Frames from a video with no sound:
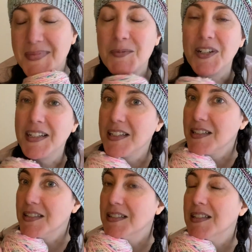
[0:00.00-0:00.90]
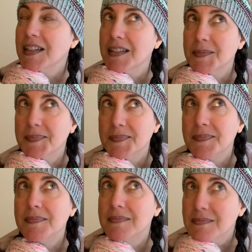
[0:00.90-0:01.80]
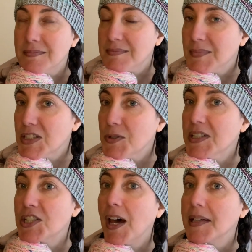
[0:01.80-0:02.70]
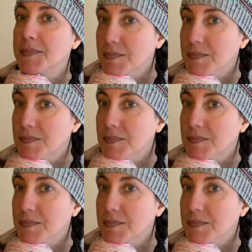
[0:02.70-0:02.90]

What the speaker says: I'm trying to get a good screenshot.